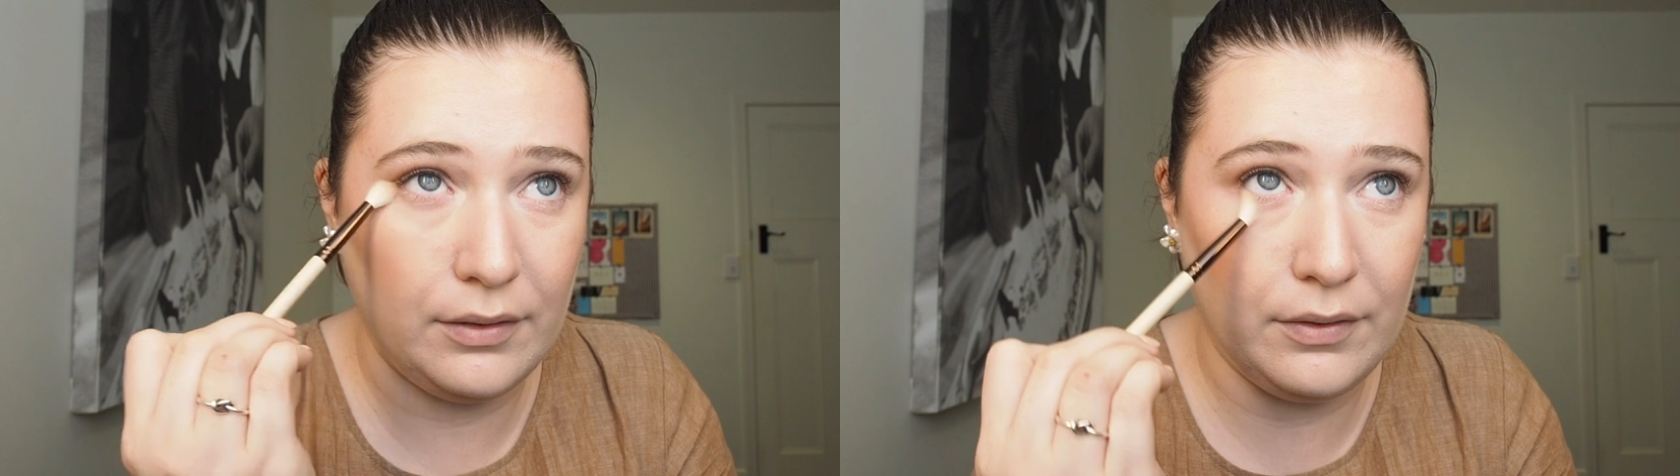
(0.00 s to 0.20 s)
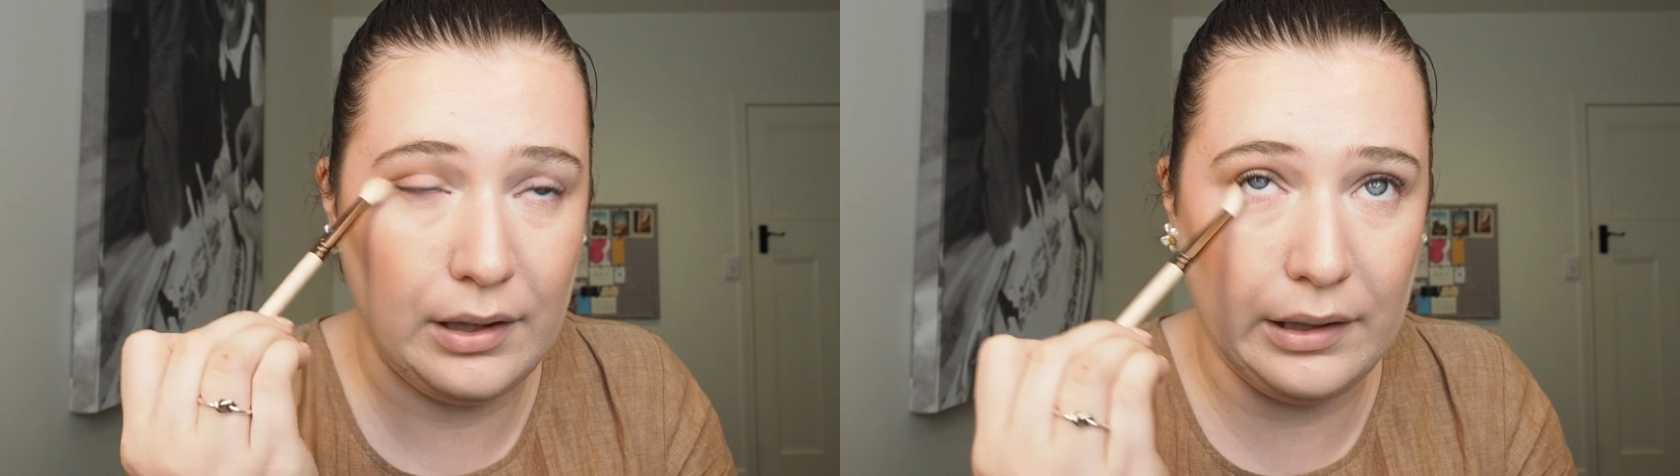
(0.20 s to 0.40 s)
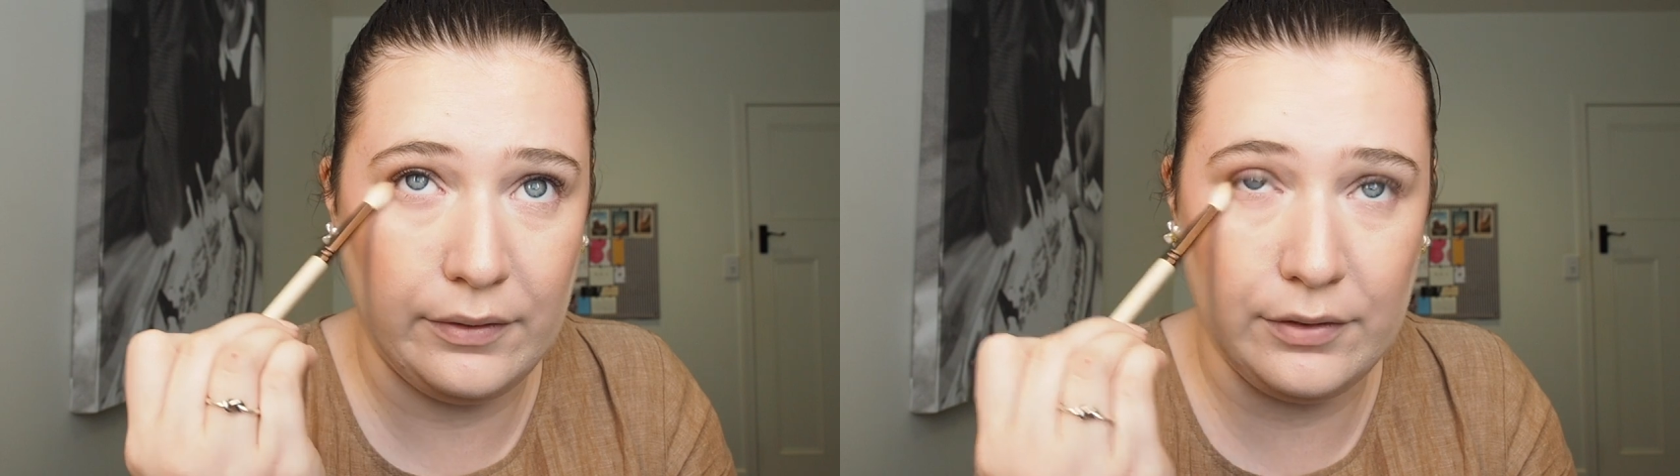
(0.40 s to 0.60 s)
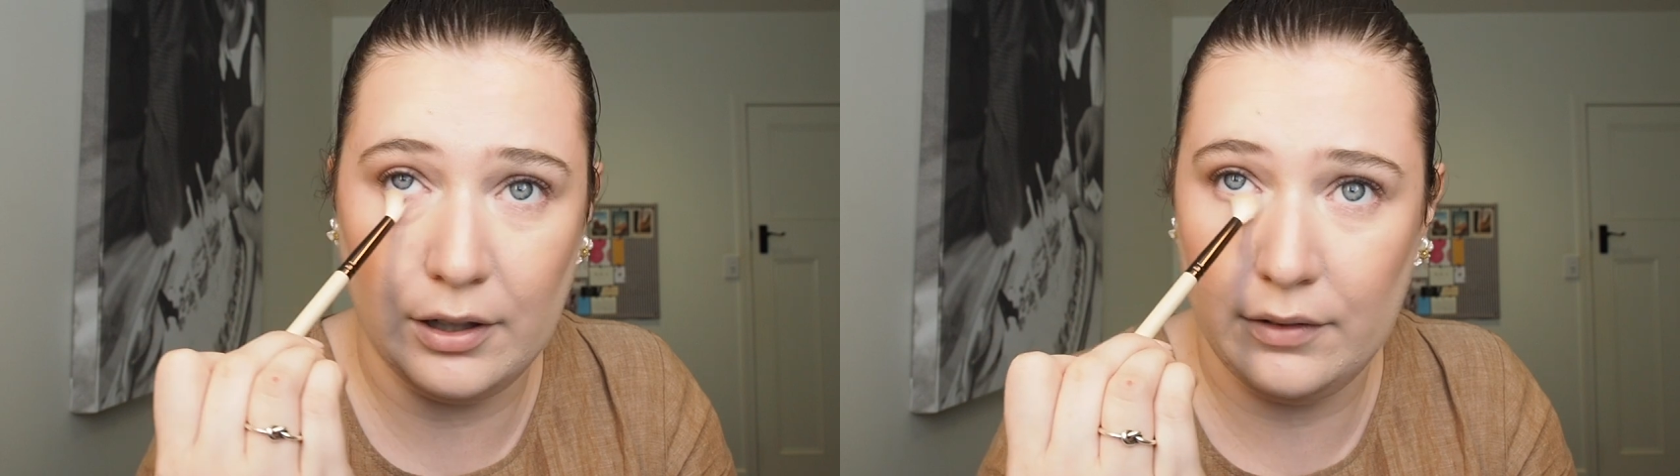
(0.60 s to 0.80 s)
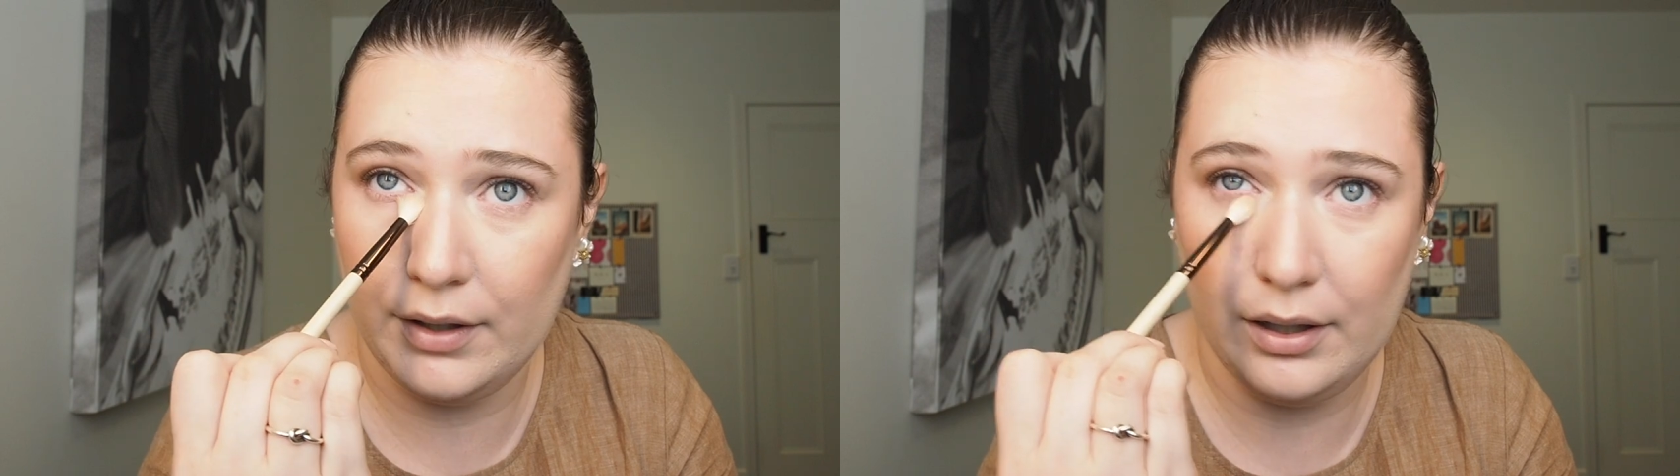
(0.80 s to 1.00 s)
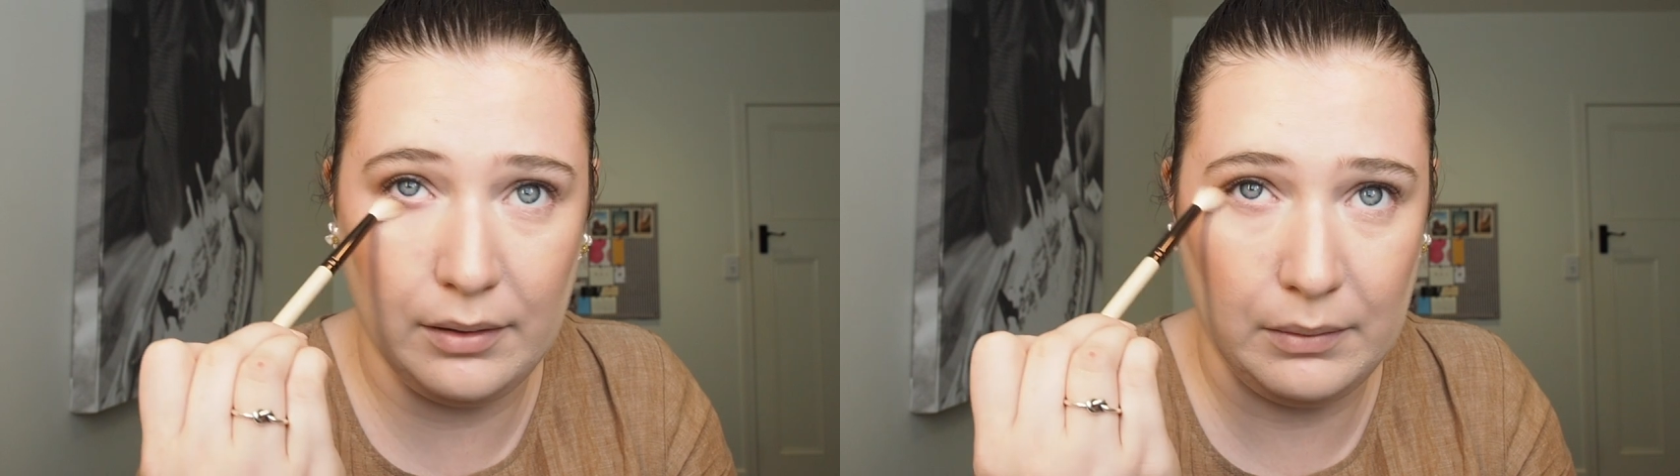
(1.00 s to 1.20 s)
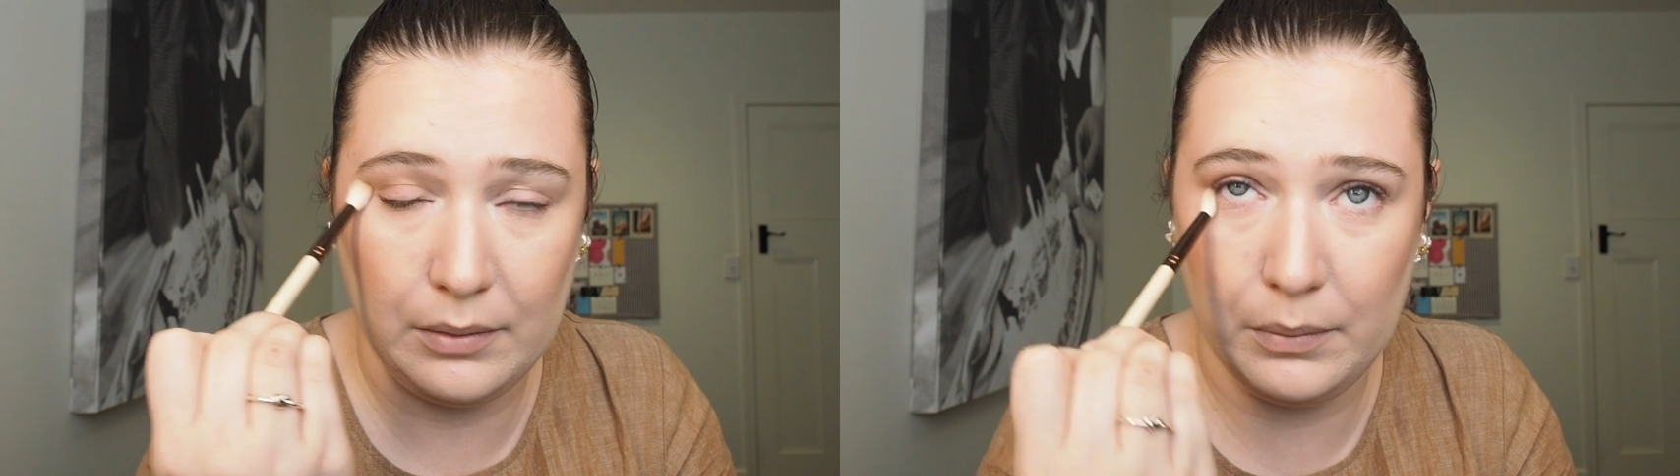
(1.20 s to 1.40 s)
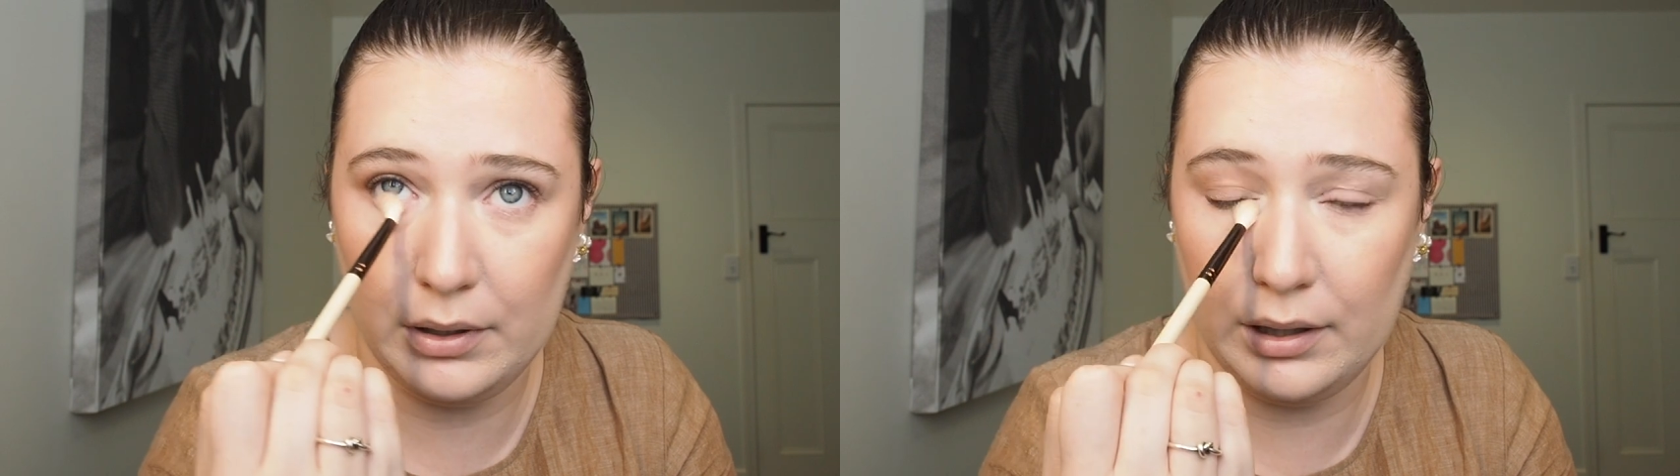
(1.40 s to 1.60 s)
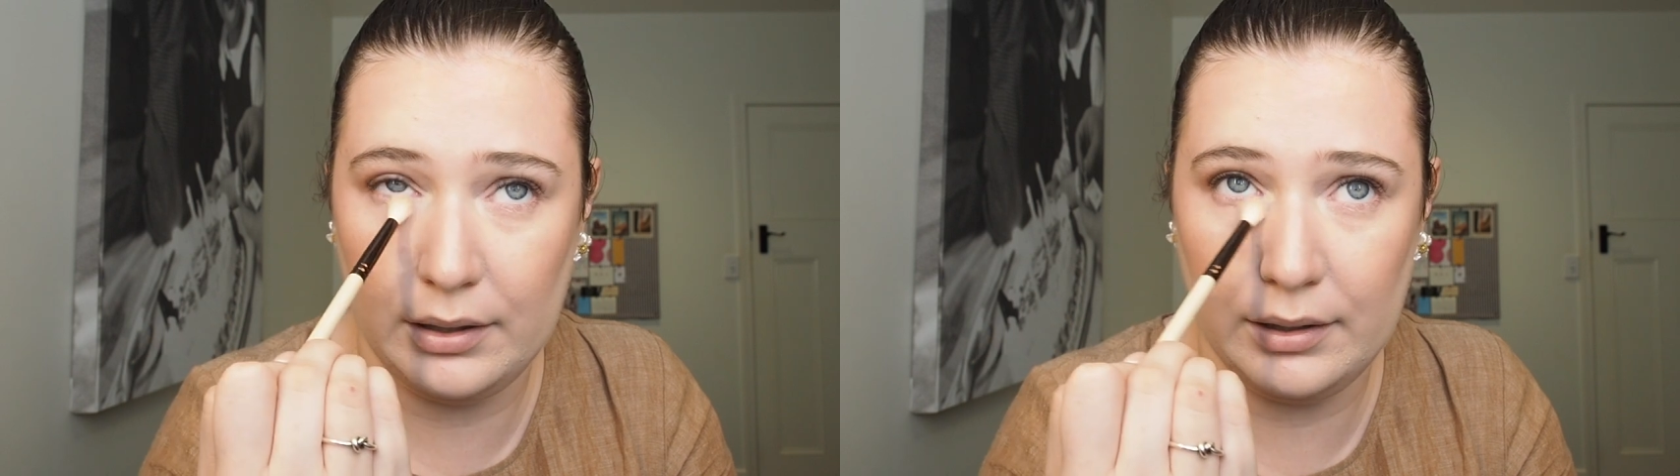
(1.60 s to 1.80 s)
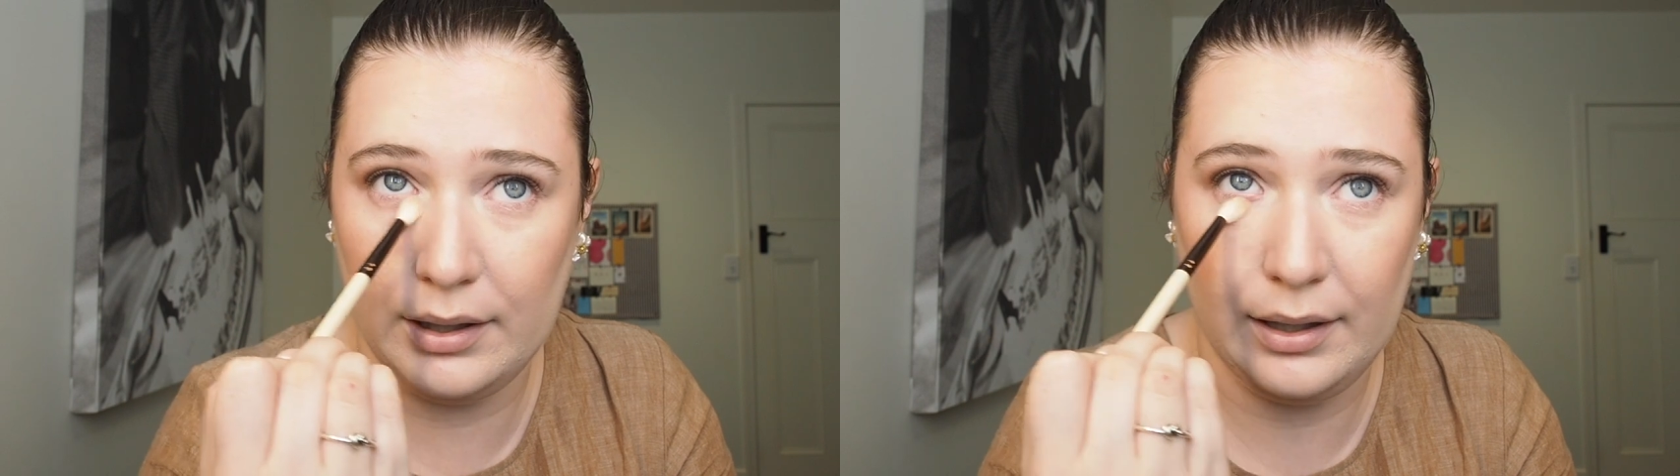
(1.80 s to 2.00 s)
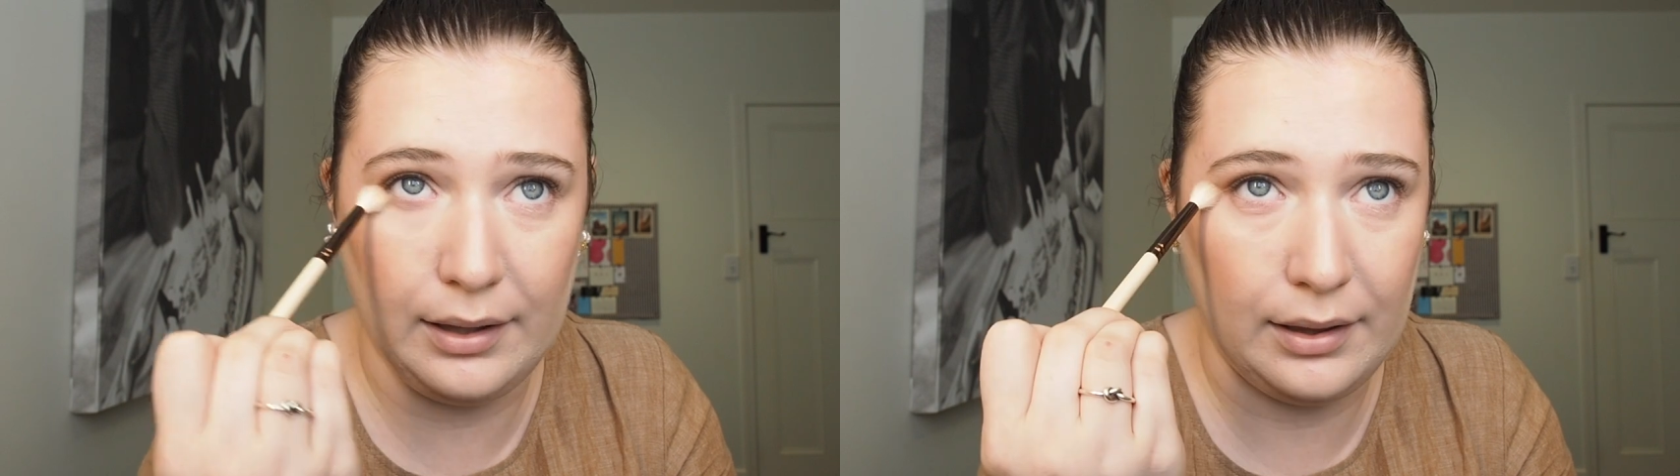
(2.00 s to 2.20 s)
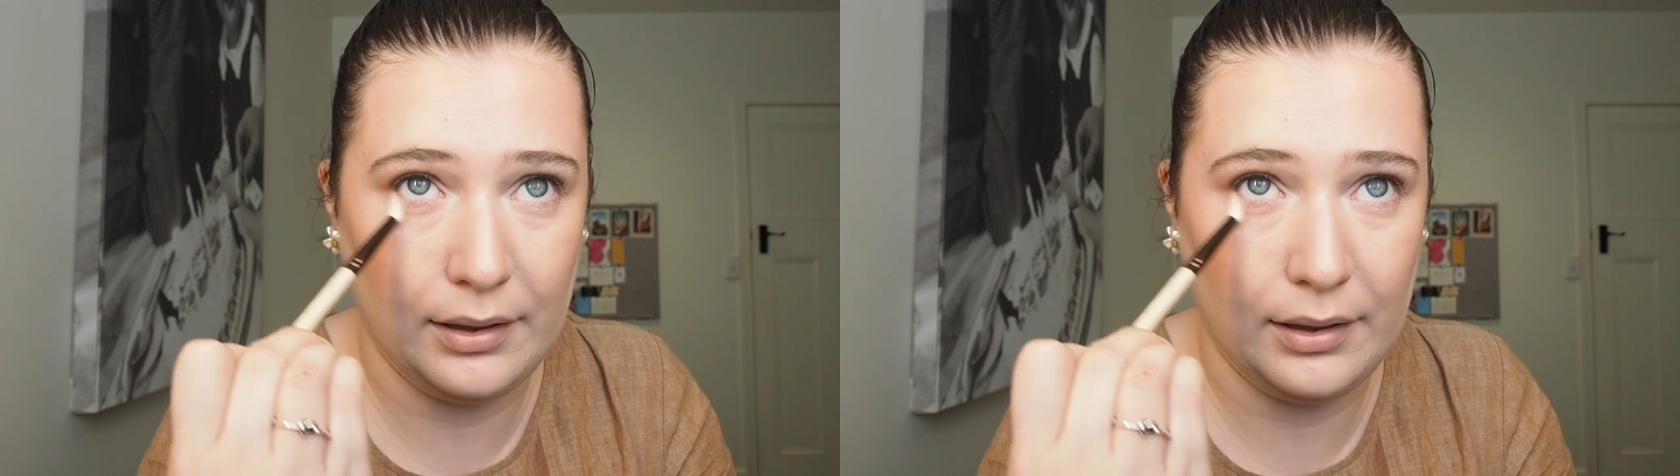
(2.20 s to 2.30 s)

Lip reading: of the leftover, I'm going to put underneath.